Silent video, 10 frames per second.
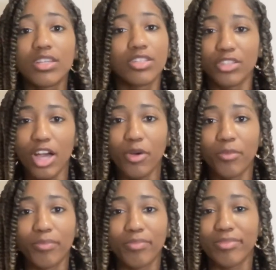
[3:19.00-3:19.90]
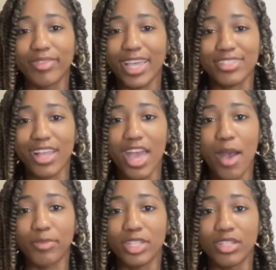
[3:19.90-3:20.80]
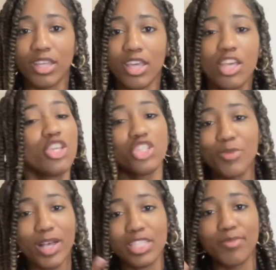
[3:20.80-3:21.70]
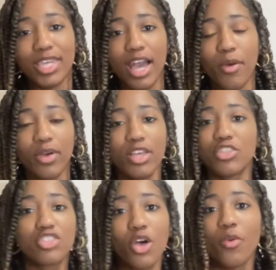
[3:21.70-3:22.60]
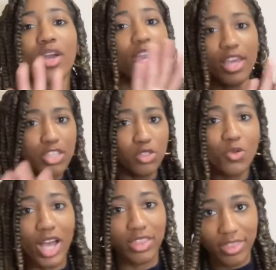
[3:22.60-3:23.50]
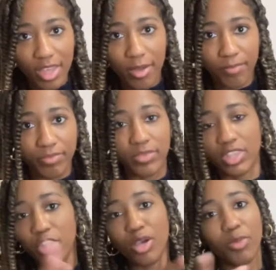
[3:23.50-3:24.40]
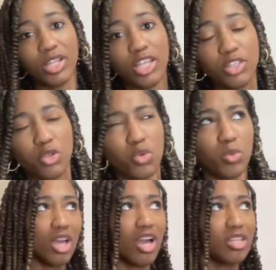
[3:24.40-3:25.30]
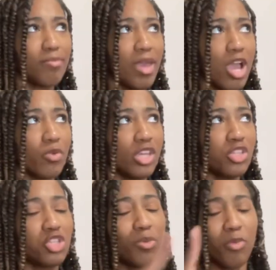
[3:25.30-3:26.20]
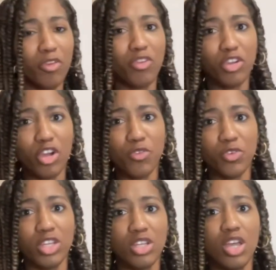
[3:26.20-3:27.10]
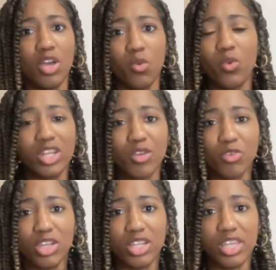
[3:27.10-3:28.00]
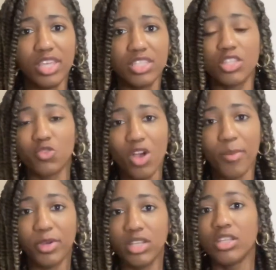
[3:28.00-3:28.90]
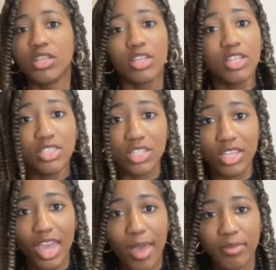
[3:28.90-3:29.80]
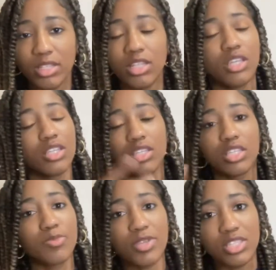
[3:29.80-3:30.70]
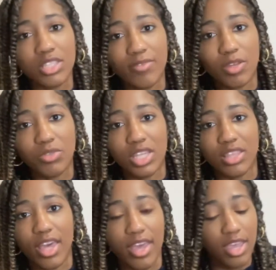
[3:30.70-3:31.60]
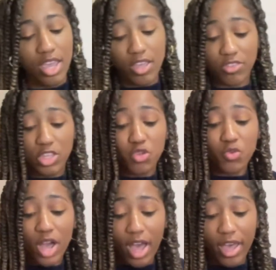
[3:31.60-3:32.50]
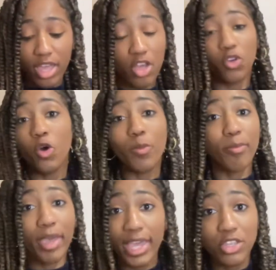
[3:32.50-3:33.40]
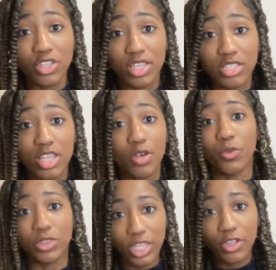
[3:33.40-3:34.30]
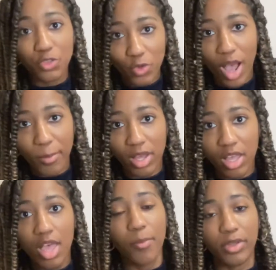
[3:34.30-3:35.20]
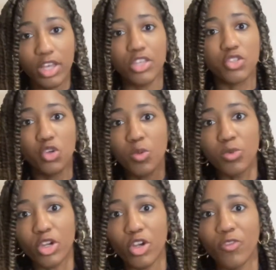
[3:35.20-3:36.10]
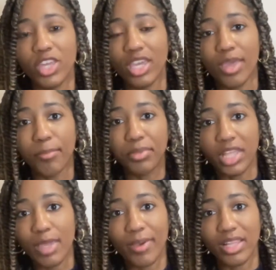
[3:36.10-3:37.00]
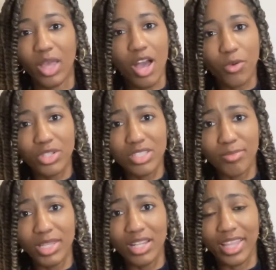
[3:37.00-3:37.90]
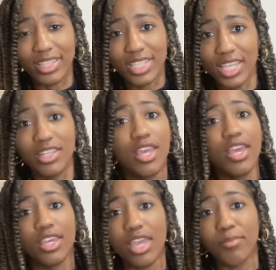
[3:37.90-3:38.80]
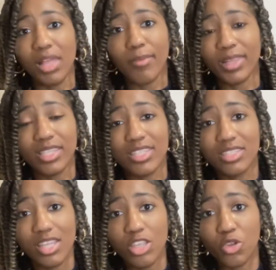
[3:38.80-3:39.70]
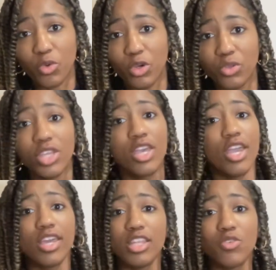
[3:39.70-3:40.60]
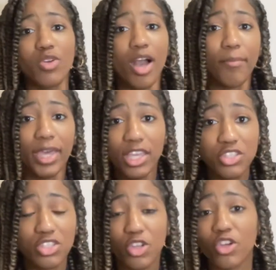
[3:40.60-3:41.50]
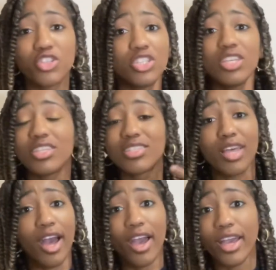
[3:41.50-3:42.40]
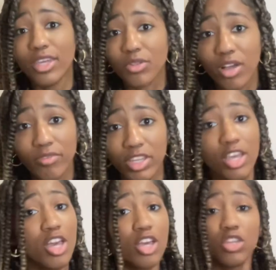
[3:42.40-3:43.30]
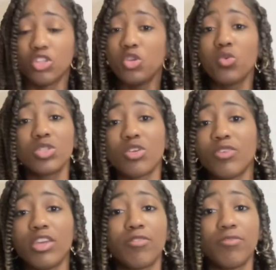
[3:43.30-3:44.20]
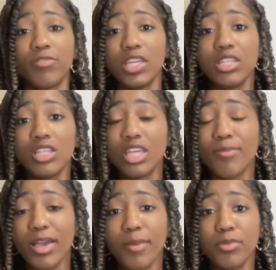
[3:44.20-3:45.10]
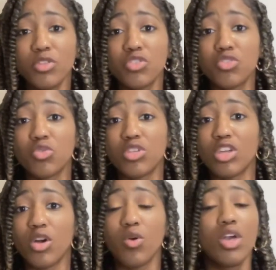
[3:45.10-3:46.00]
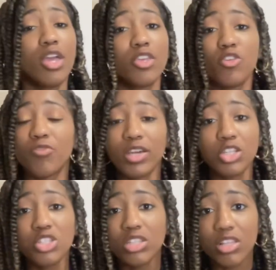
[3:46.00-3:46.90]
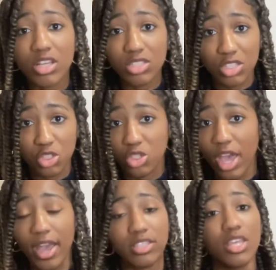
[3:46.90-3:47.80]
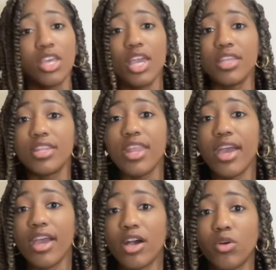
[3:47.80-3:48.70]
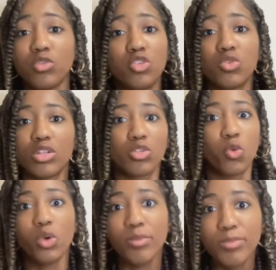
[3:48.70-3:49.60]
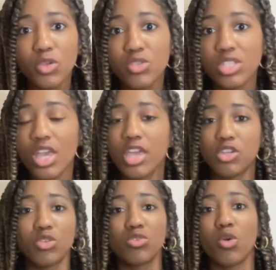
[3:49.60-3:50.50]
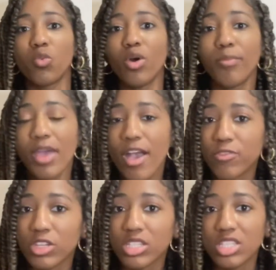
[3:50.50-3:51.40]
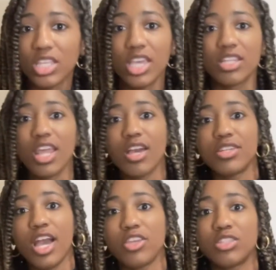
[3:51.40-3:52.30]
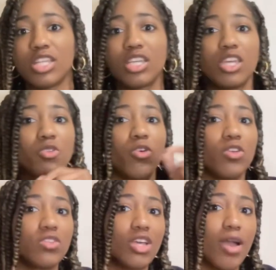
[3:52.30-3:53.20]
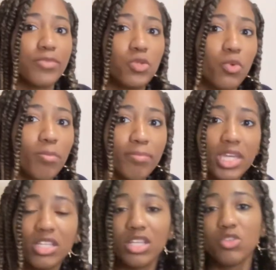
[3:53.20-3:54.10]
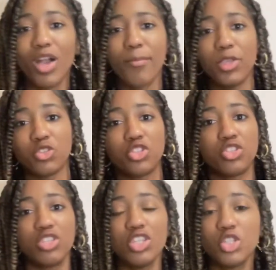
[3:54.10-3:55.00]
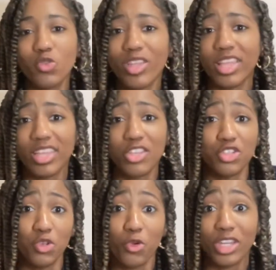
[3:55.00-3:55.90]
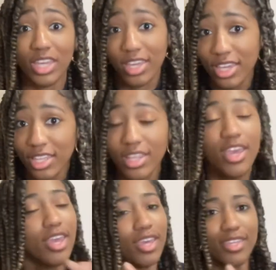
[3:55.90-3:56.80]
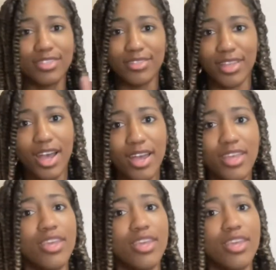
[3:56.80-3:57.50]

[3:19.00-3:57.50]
No, that's not happening. She about to be out. So you got them. They're gonna bring their little kind of marriage, boyfriend, girlfriend, whatever it is, drama to the cabin. Spence and Liv don't need that. Then you got Coop and Patience with their drama because Coop girl over here getting played by, how old is Amina? Like 10? Getting played by like this 10-year-old. And then you got Patience girl. She is tired of it. You was over here fiending to get back up in the studio. You found out your lungs is jacked. And now you done quit music. You don't know what path you're going to take now. Now you're dedicating all your time to Amina. You got to make sure she's straight like that's your kid. It's not.